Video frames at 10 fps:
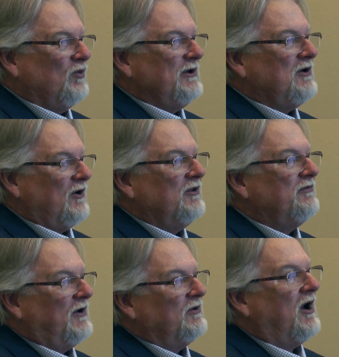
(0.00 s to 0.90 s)
we turned the
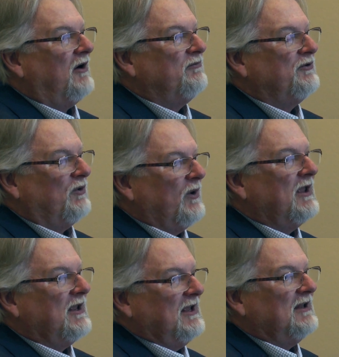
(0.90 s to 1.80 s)
phone off so we
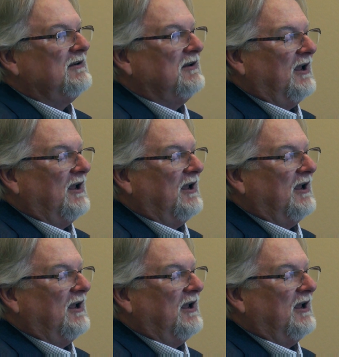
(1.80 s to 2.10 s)
could get